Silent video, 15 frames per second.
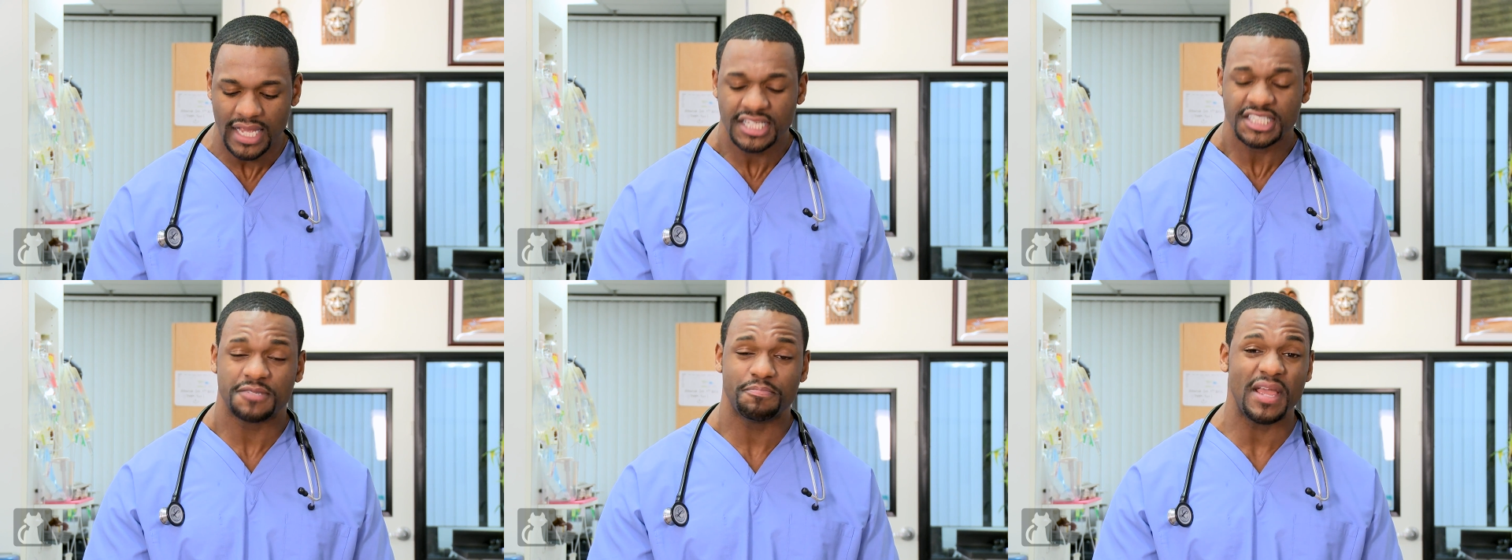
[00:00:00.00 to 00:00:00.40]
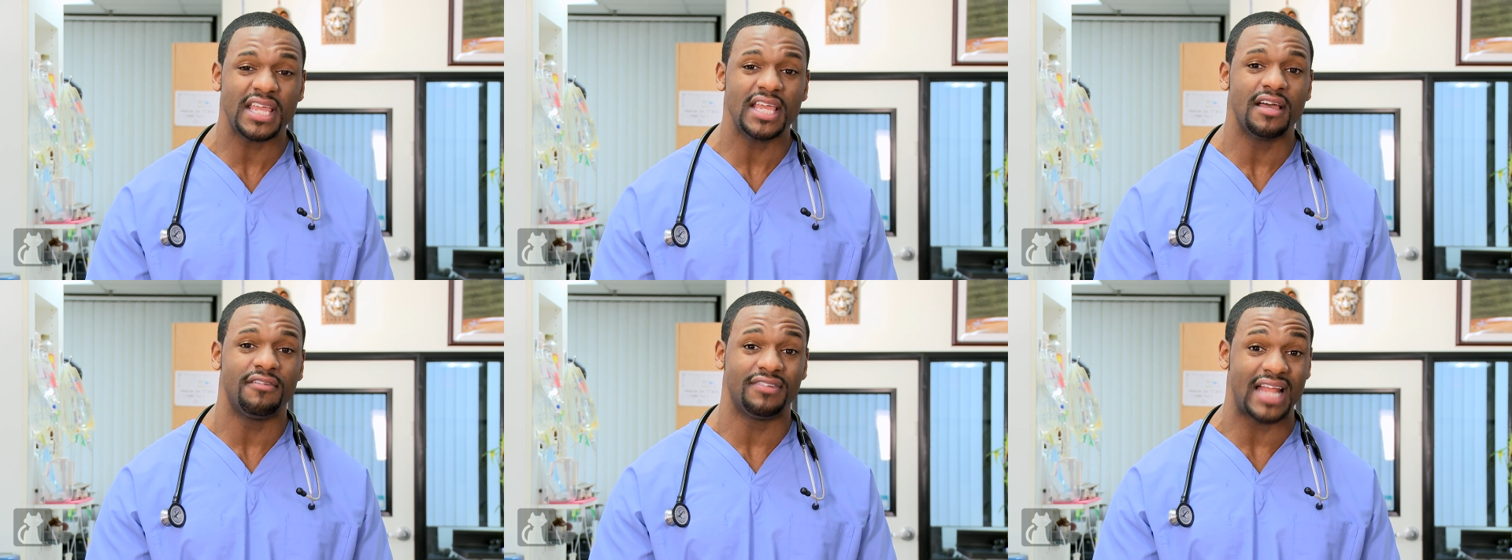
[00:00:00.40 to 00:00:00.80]

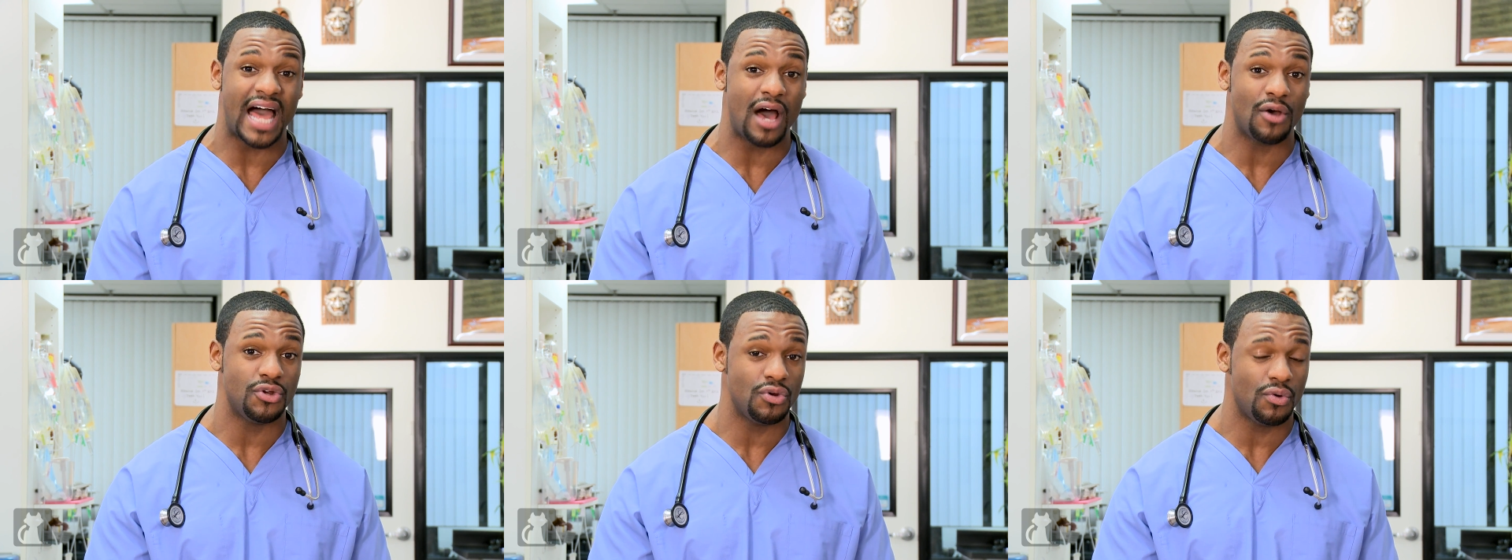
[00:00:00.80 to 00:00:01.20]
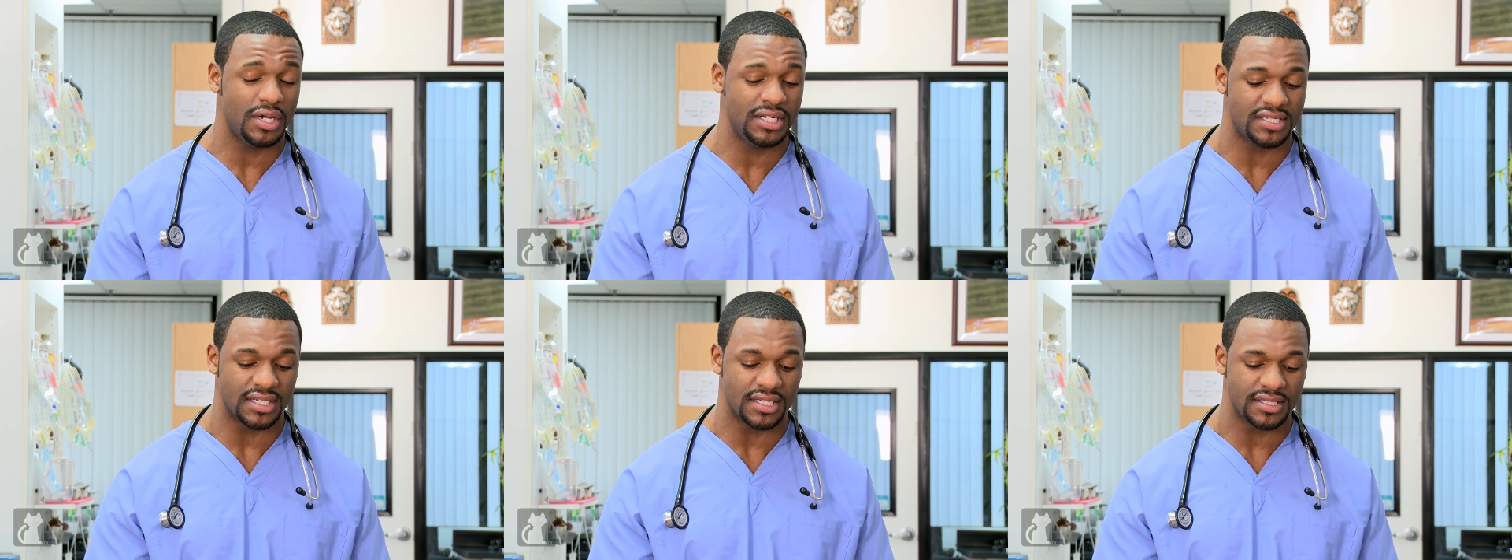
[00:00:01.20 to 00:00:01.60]
Speaking of loud
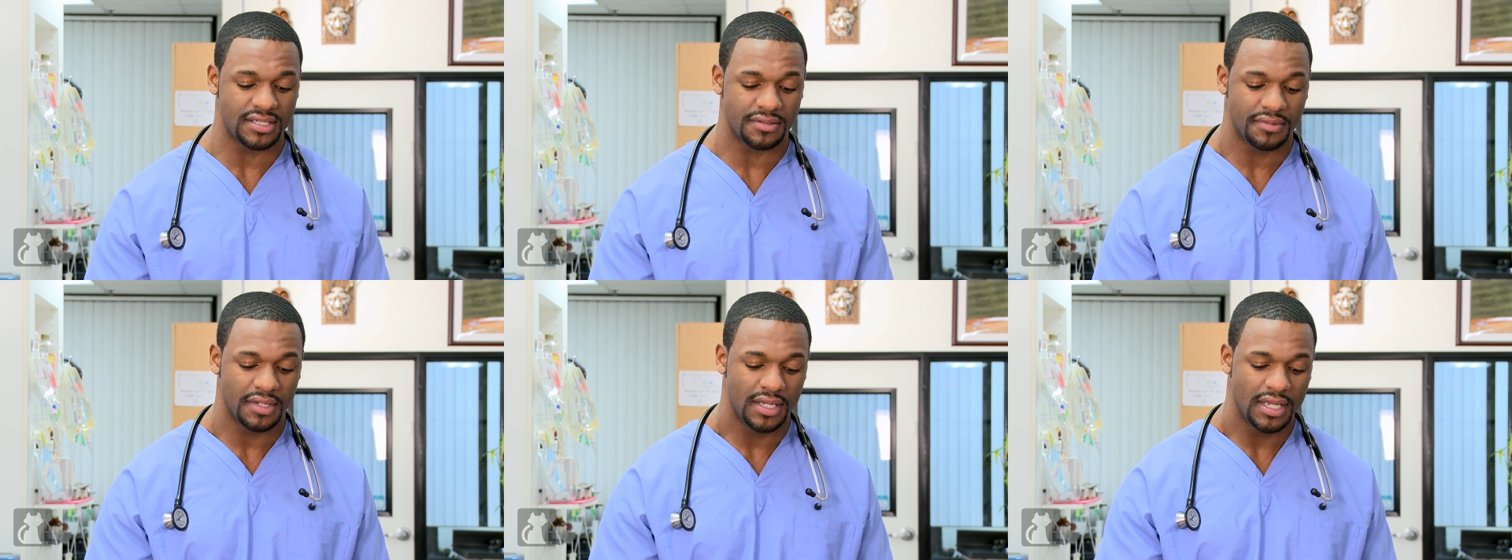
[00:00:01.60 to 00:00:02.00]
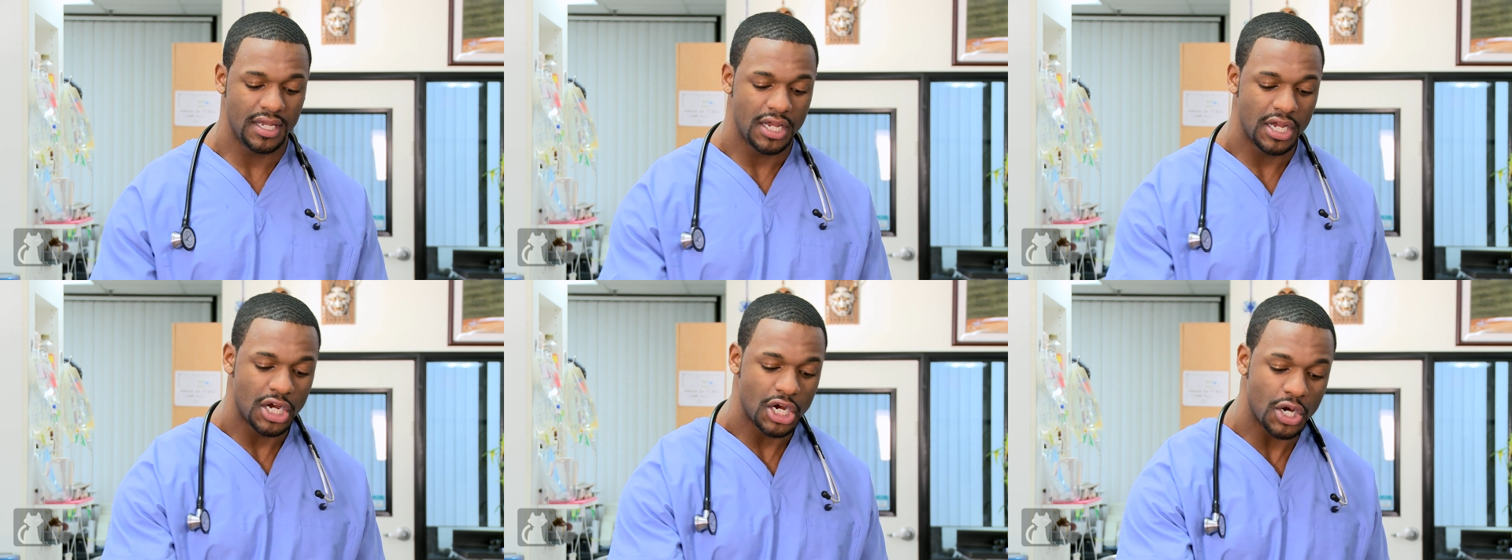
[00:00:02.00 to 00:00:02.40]
noises,
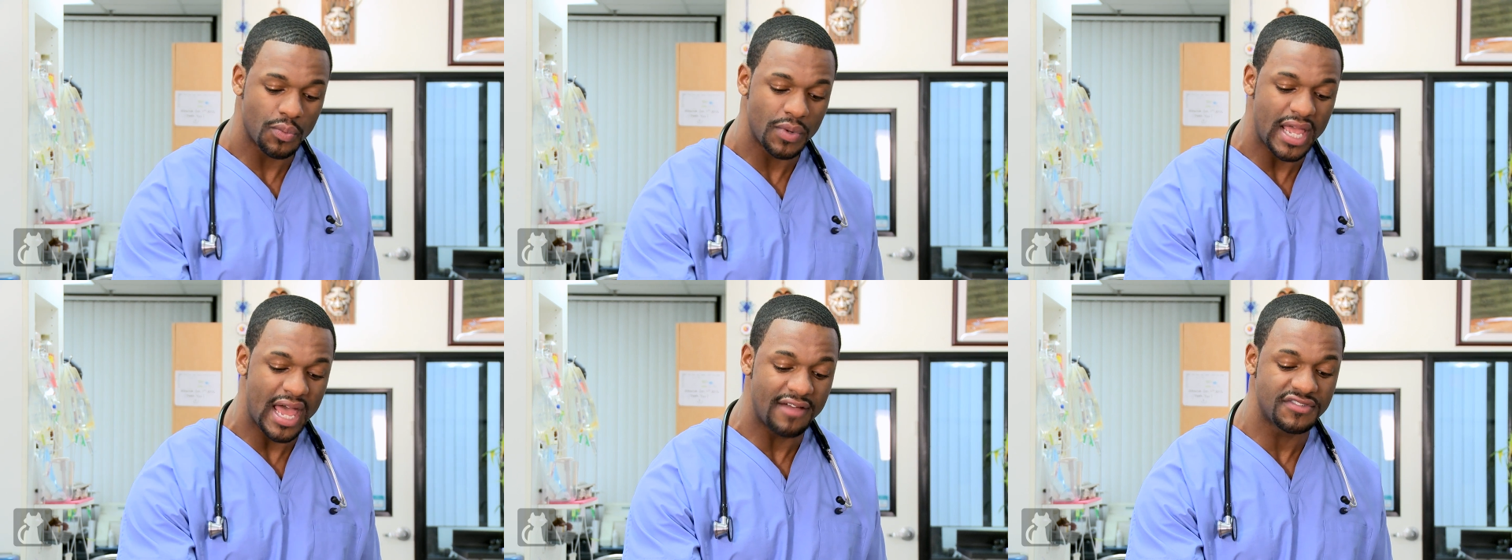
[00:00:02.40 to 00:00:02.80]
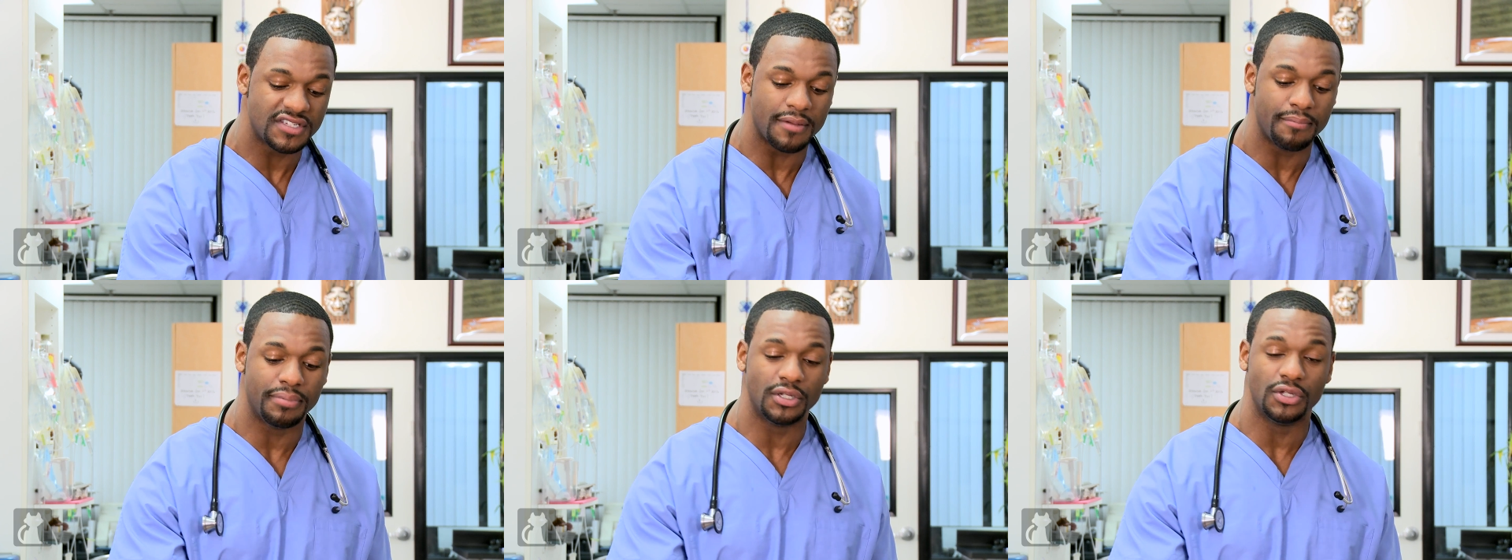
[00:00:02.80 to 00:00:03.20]
here we have
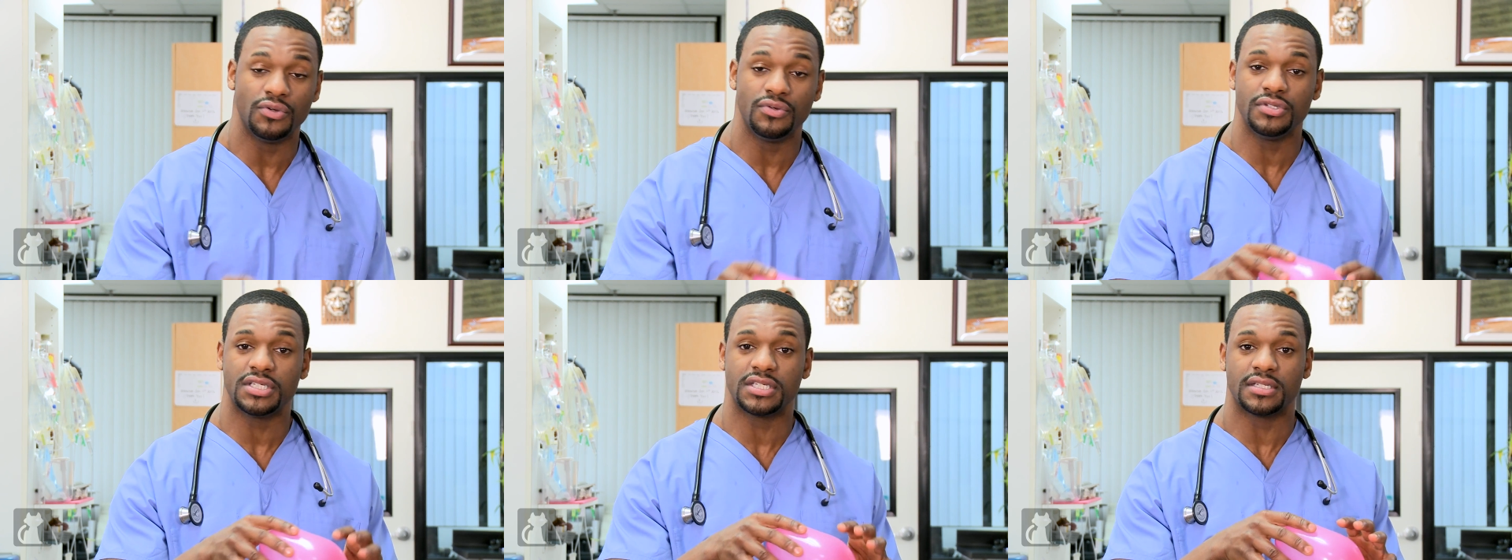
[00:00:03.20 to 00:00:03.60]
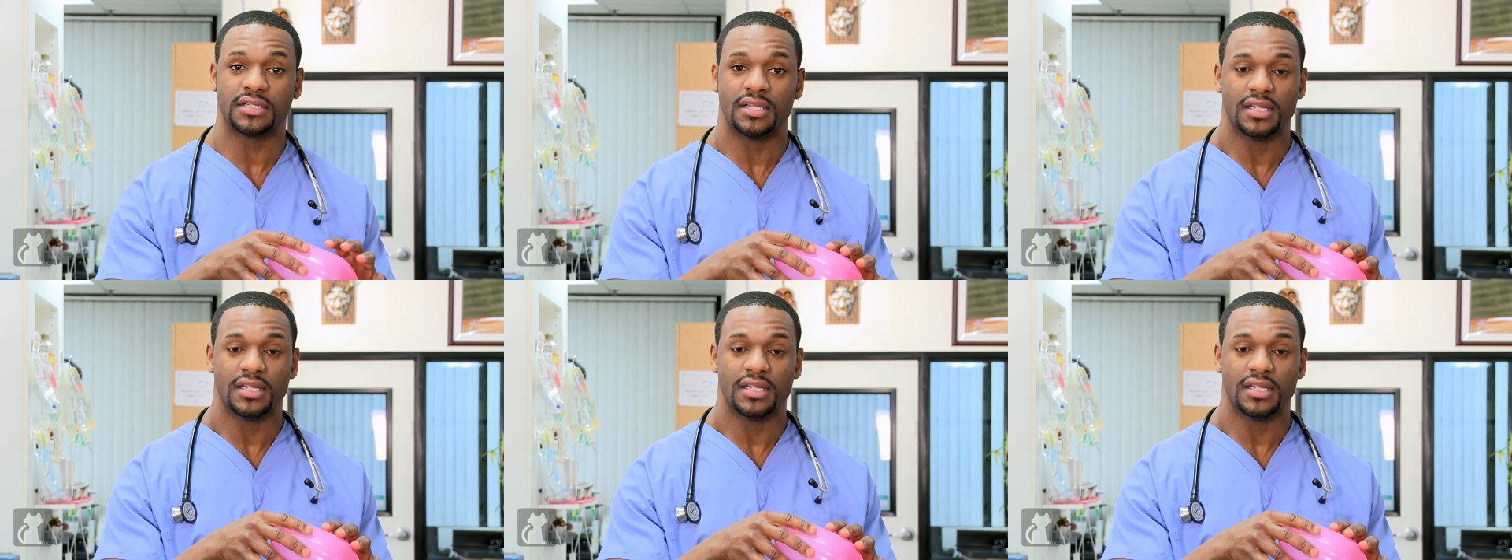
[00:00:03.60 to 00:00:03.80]
some balloons